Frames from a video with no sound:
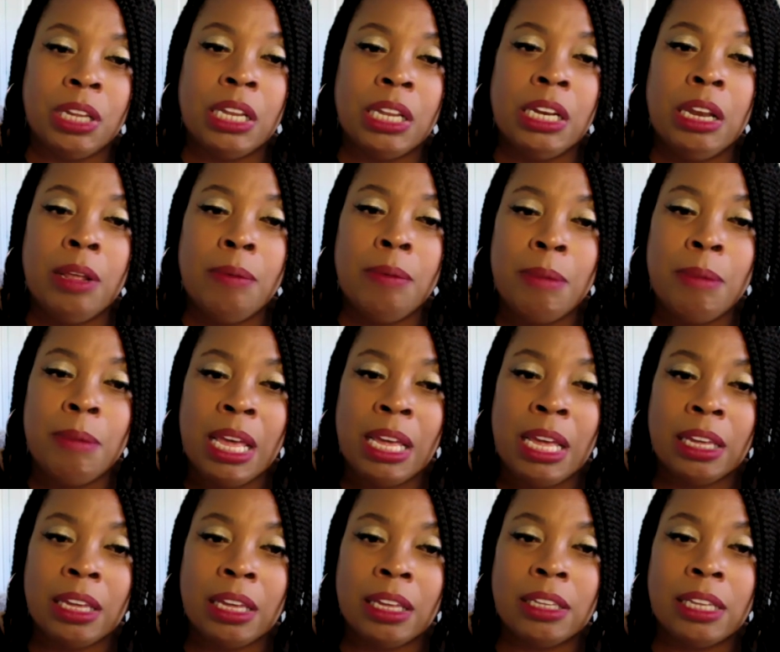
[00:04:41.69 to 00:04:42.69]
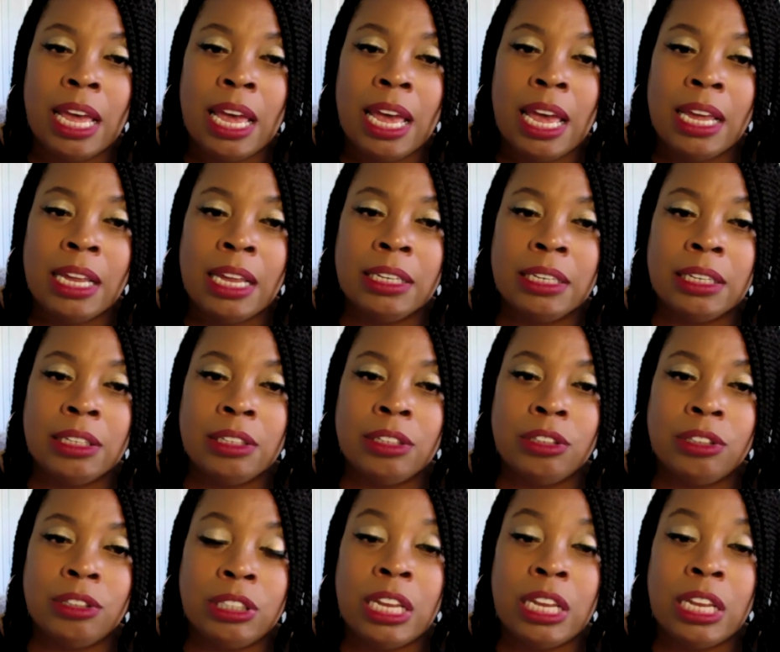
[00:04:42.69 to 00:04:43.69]
Lamech had
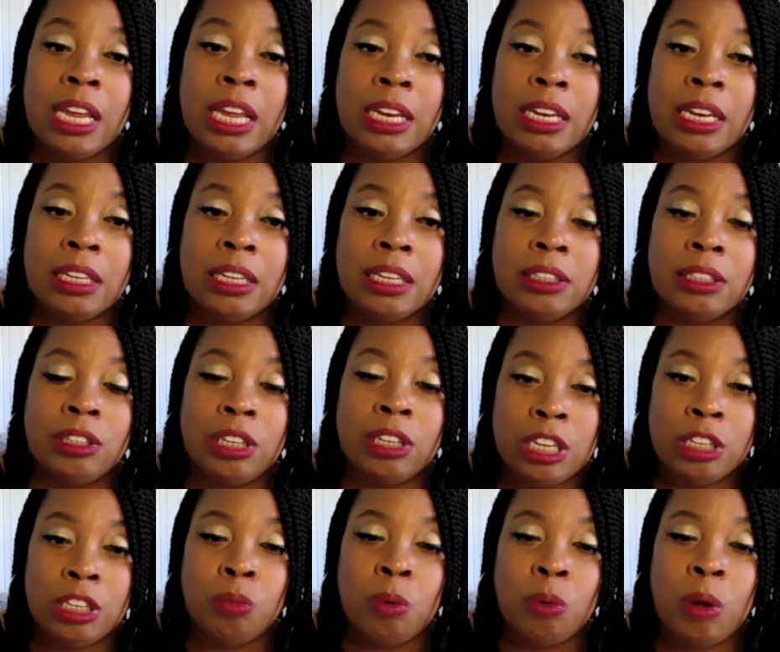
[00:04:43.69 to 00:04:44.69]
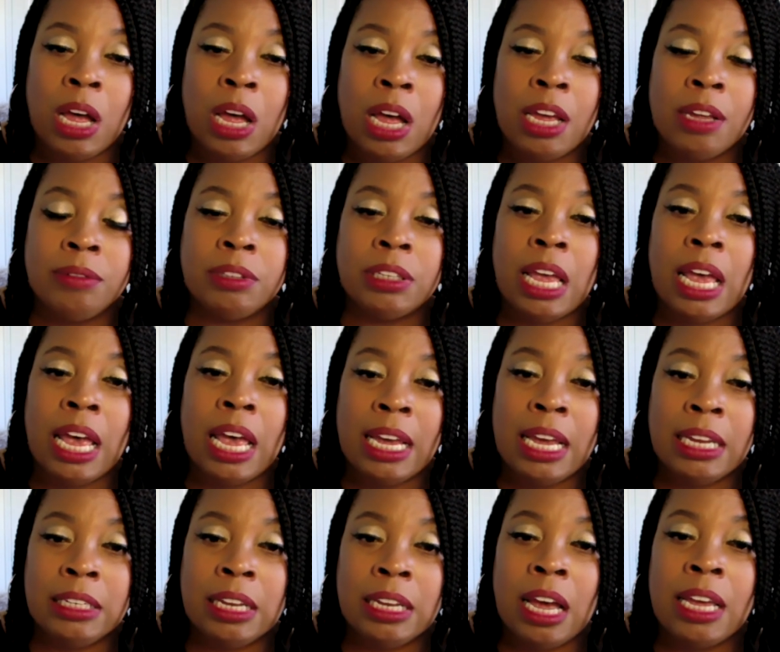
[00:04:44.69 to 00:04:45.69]
said to his wives,
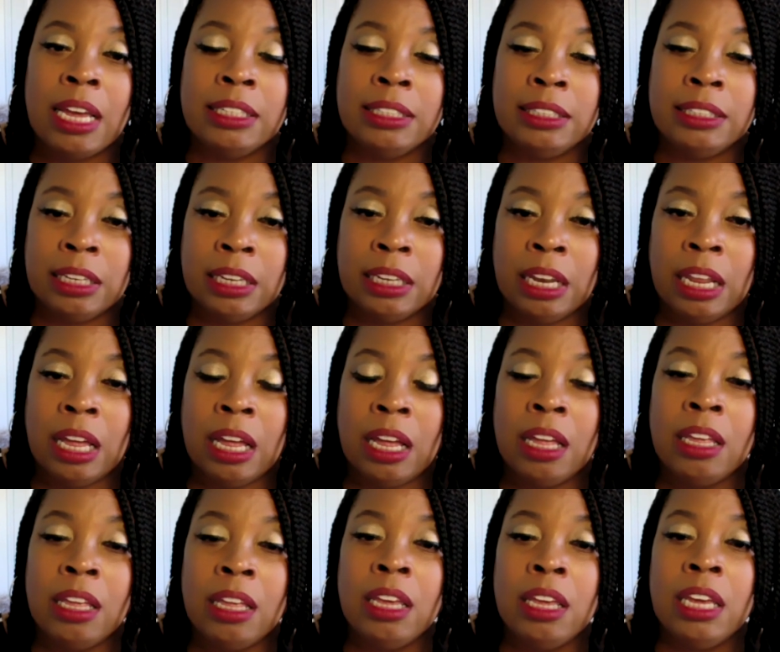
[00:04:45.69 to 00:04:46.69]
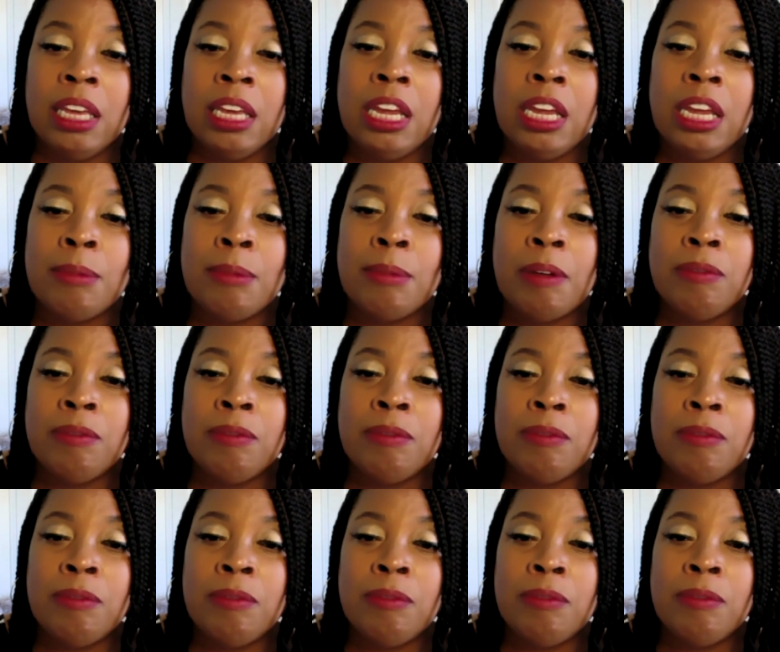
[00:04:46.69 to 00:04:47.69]
Ada and Zillah, Hear my
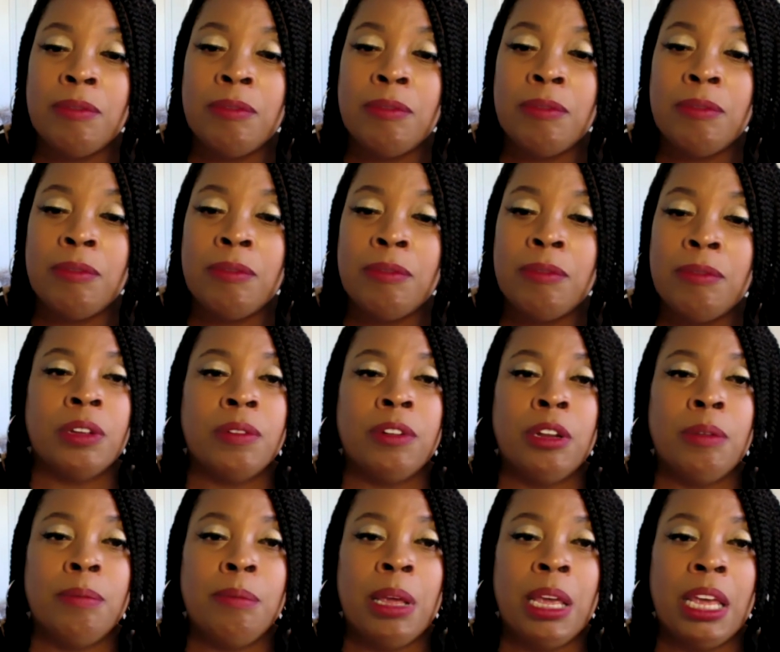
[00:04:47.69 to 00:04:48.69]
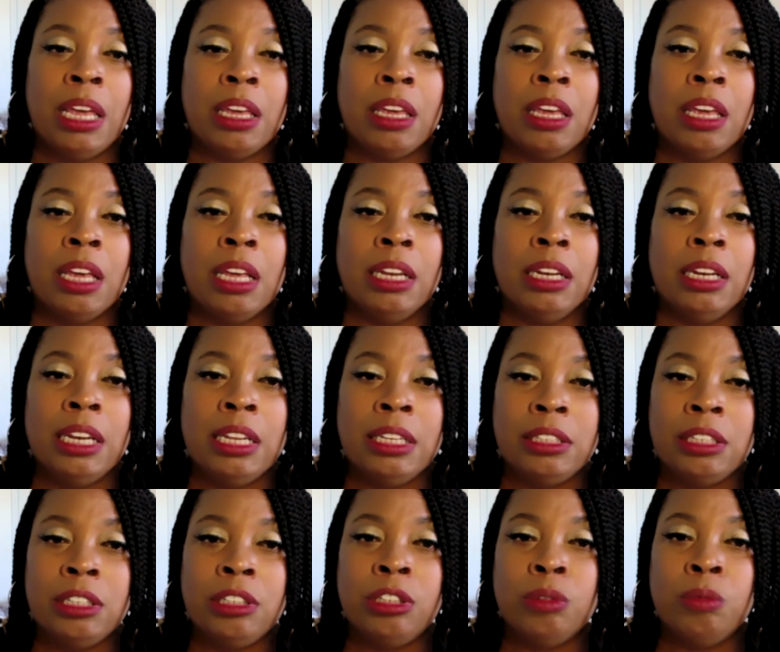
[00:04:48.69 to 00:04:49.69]
voice, you wives of Lamech.
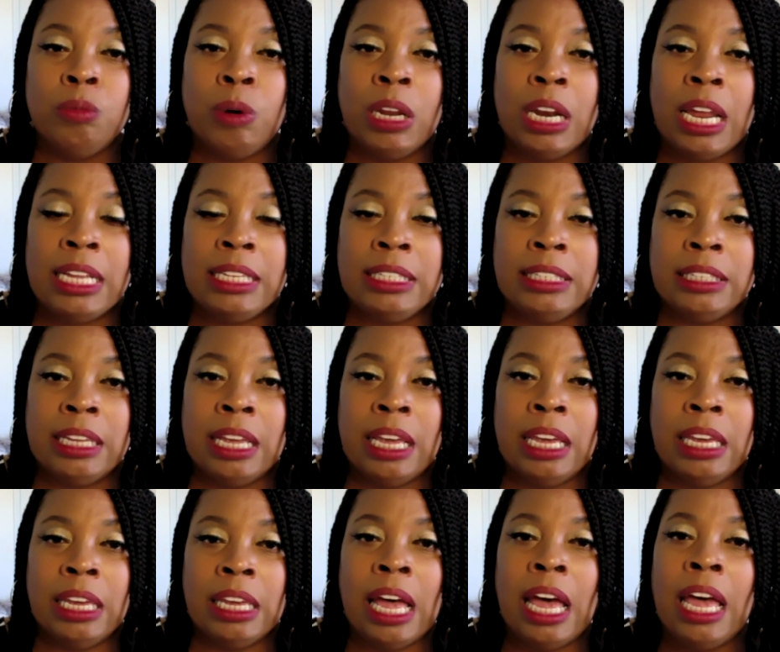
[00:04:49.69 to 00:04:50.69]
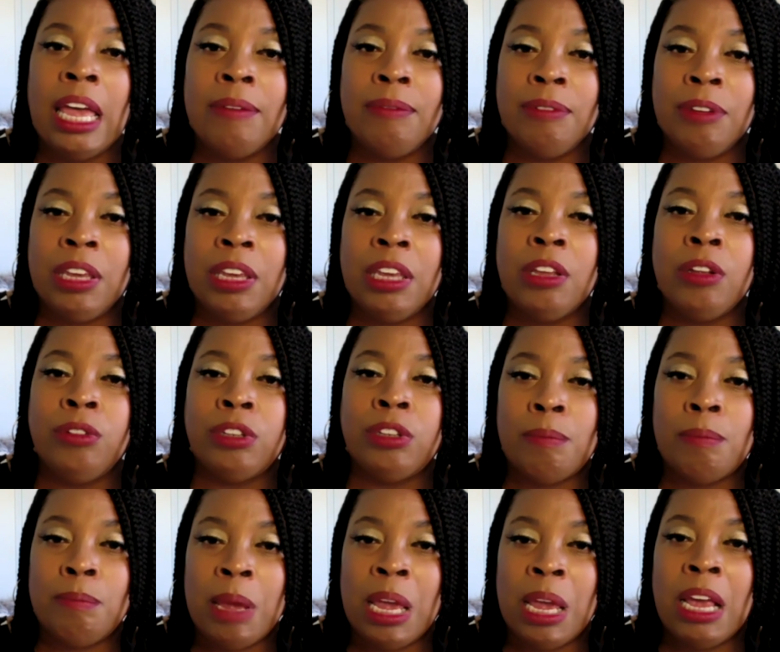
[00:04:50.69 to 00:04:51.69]
Listen to what I say. I have killed a
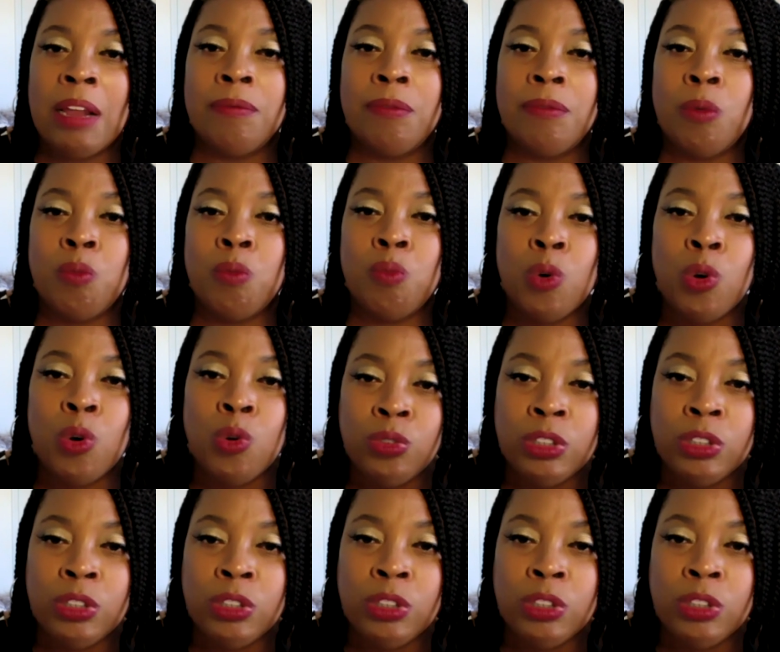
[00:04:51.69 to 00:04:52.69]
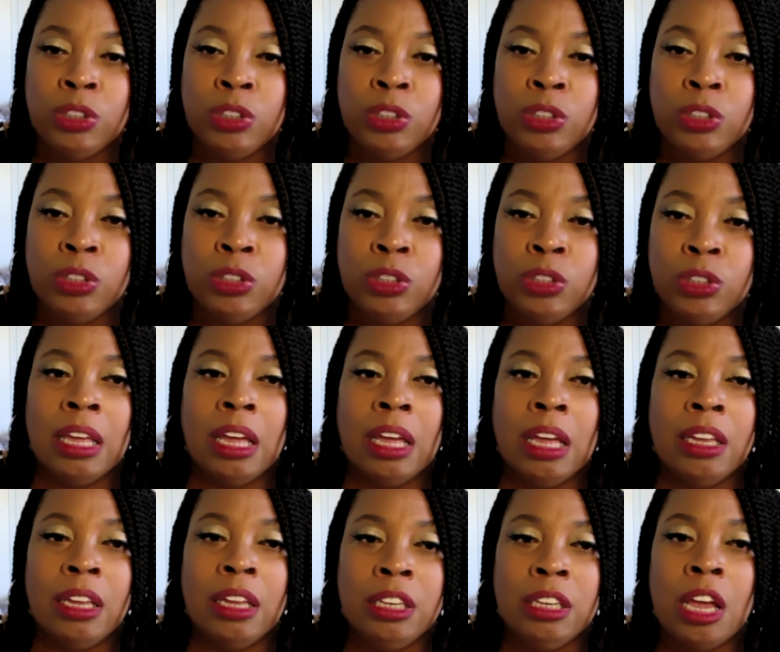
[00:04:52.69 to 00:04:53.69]
man for wounding me, a
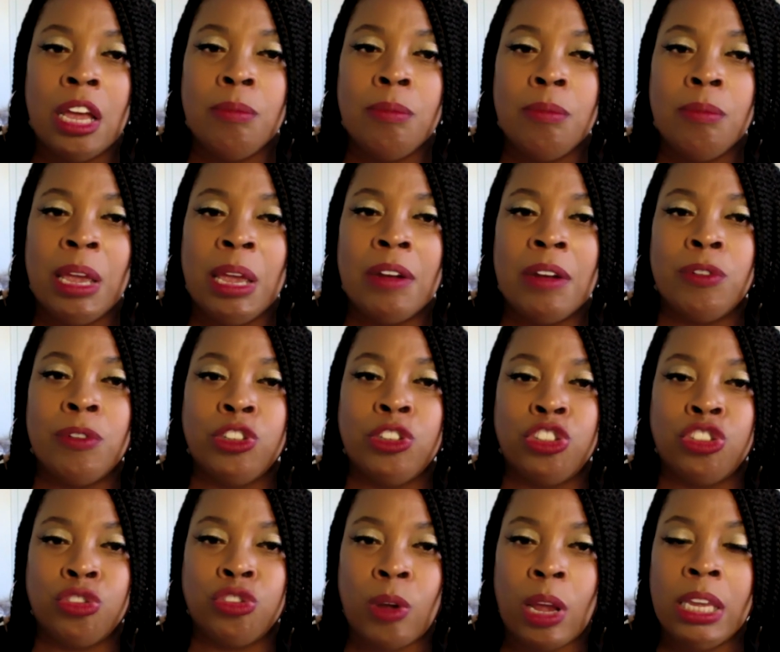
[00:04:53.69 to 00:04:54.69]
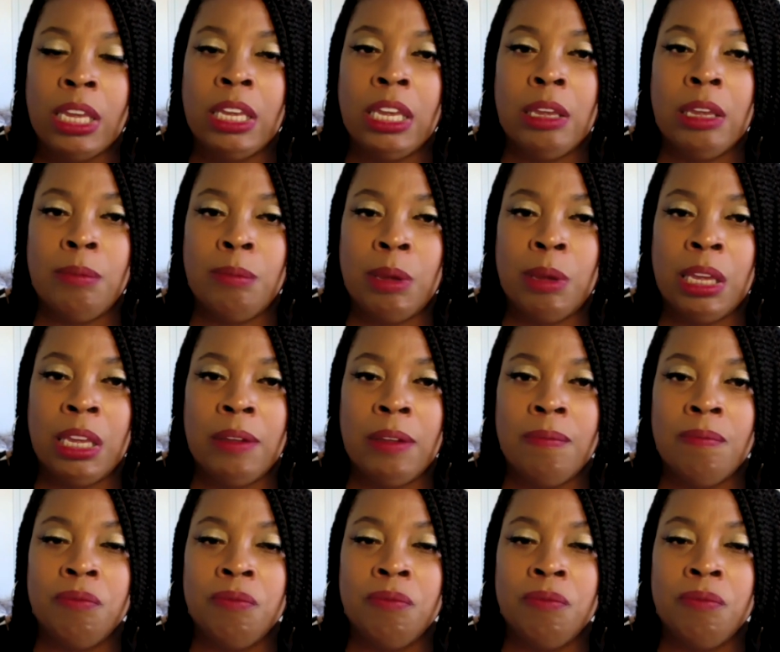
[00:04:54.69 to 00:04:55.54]
young man for striking me.